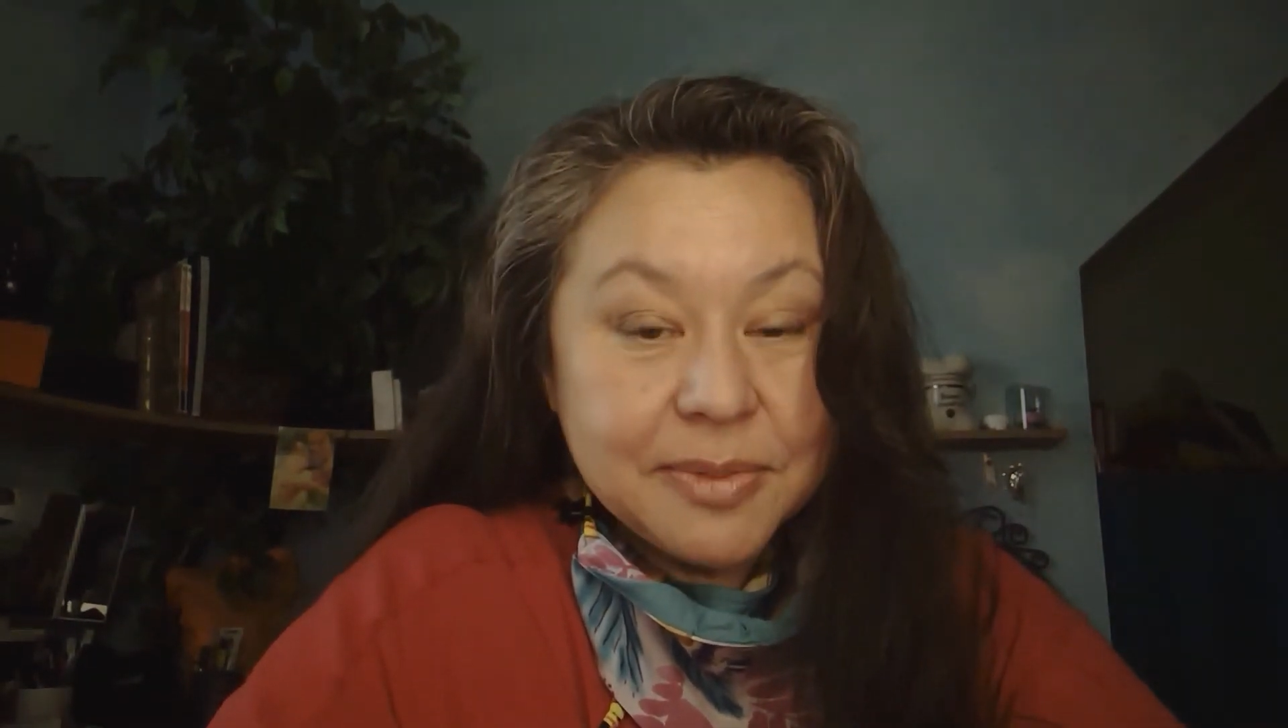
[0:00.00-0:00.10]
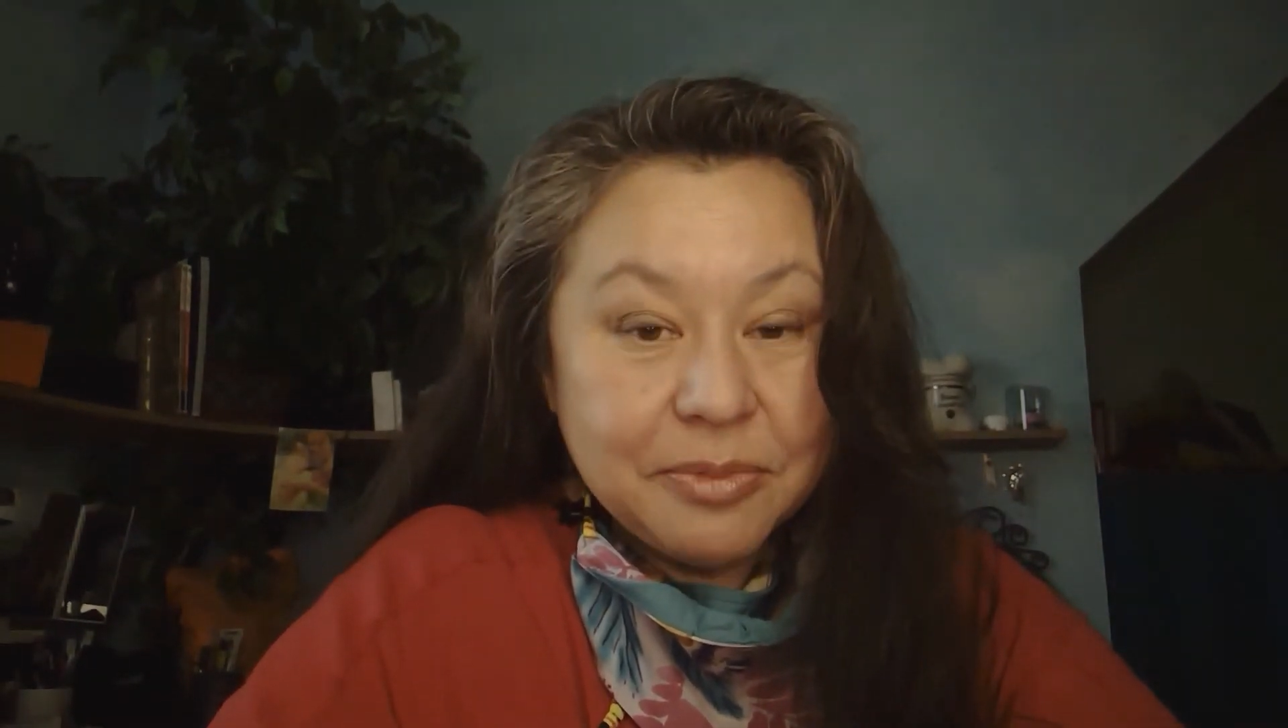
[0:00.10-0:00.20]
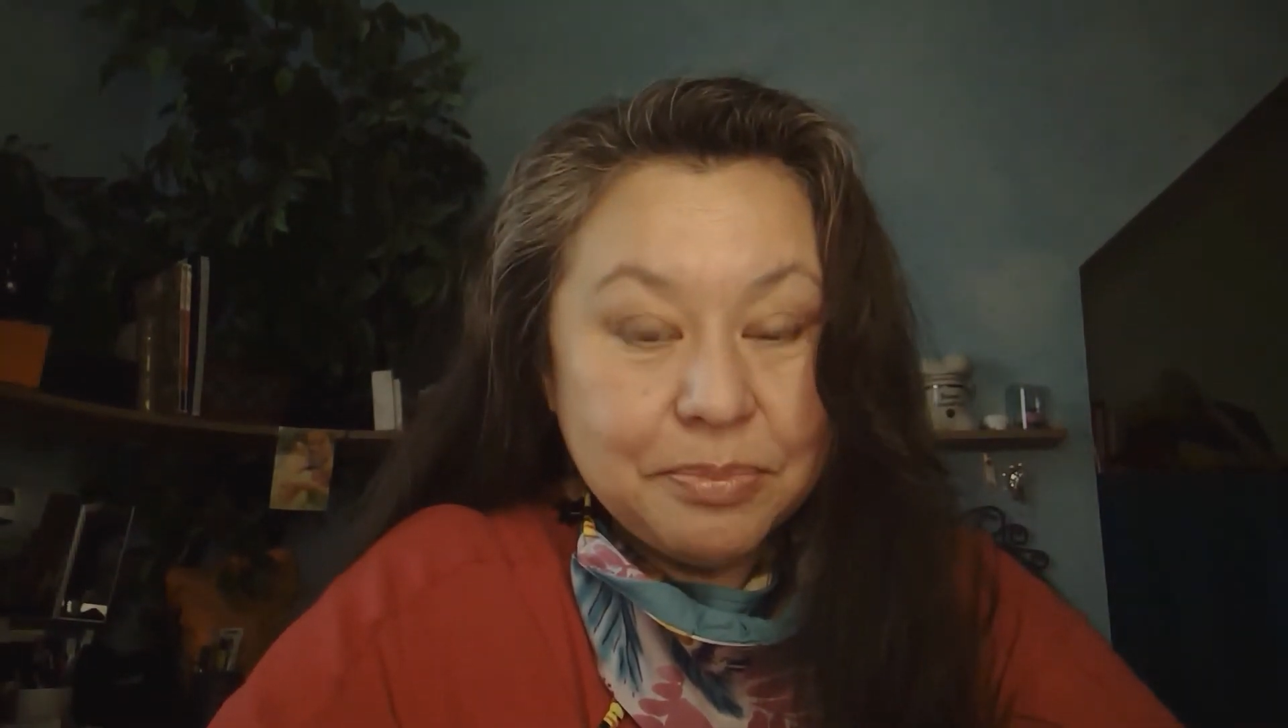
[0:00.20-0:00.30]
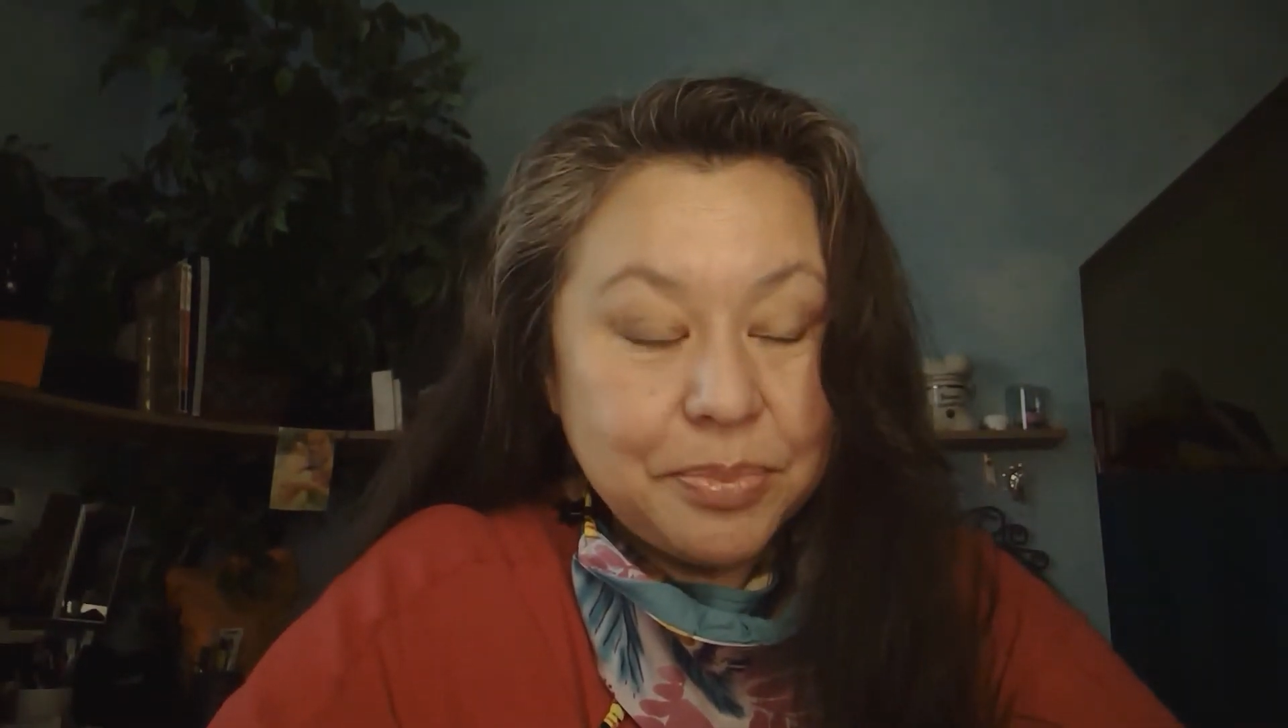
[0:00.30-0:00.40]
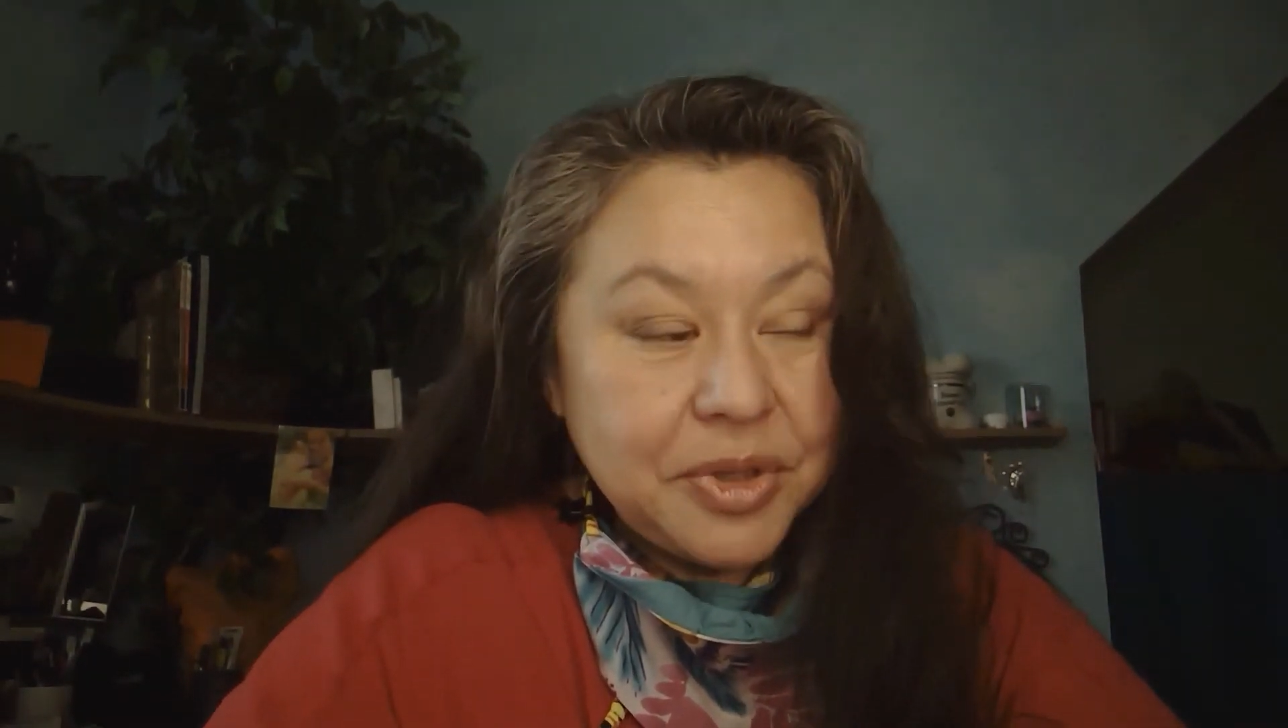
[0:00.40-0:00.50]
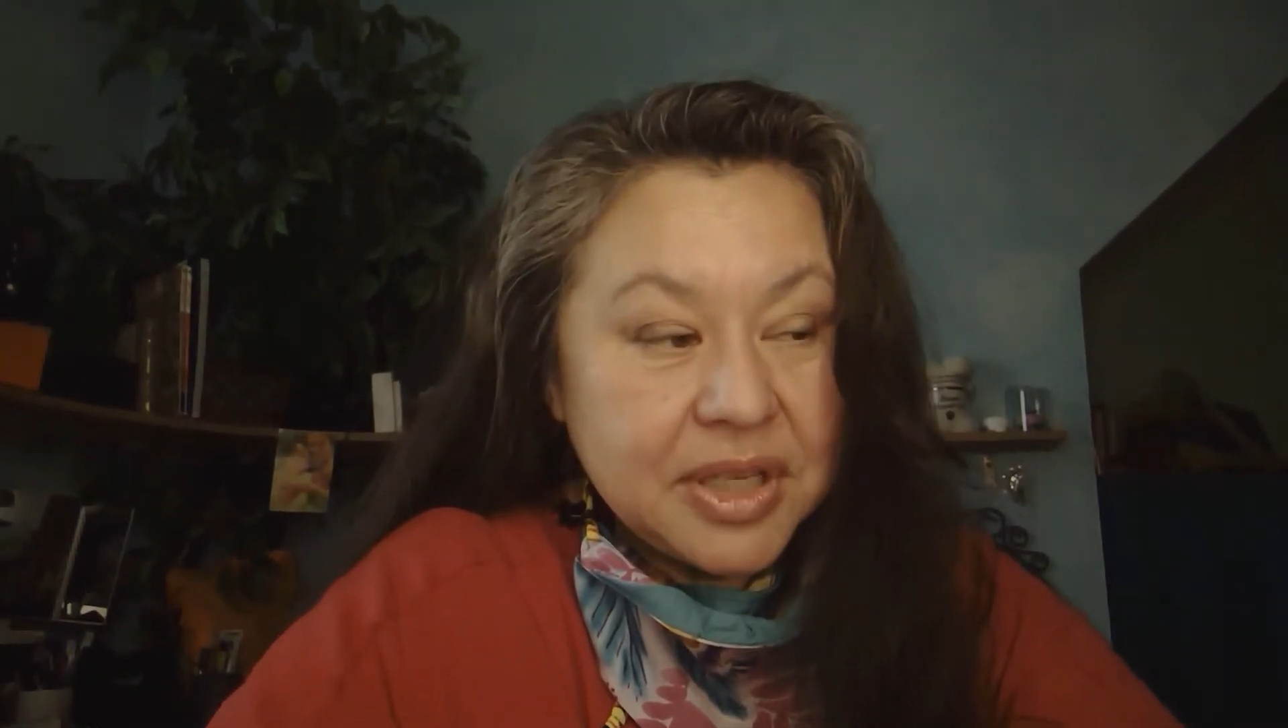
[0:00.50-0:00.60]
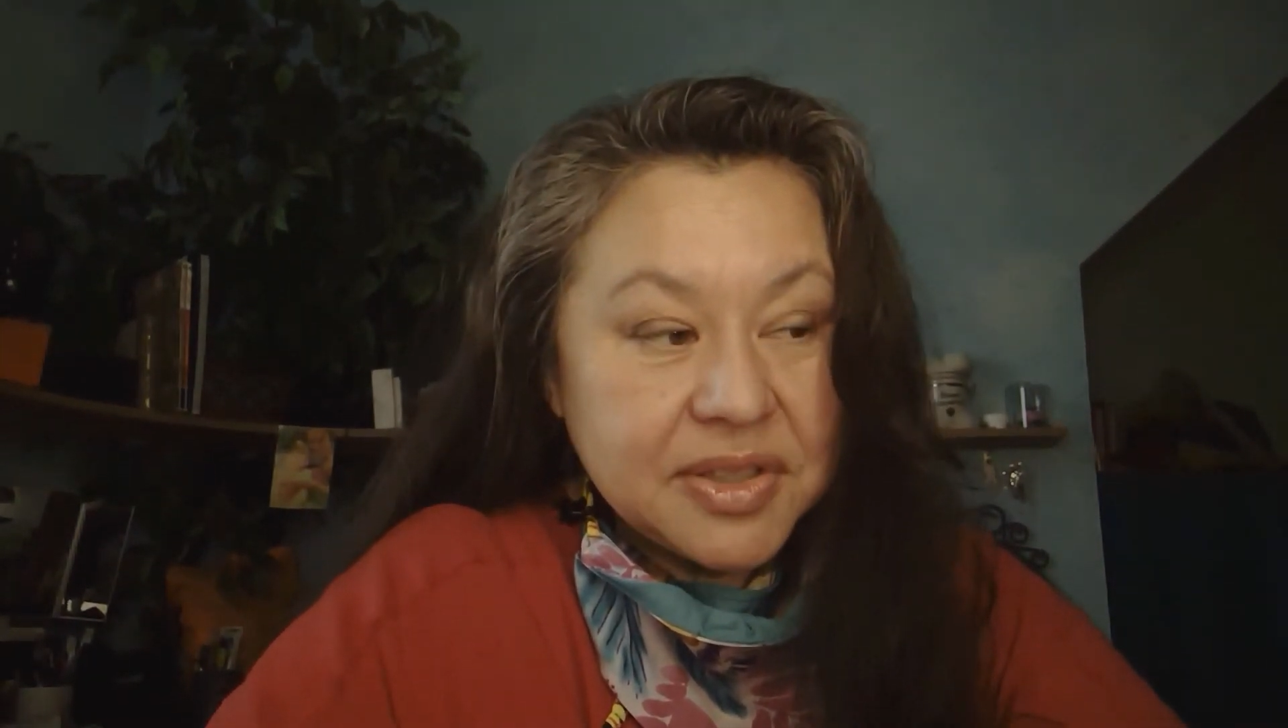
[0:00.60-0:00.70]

saying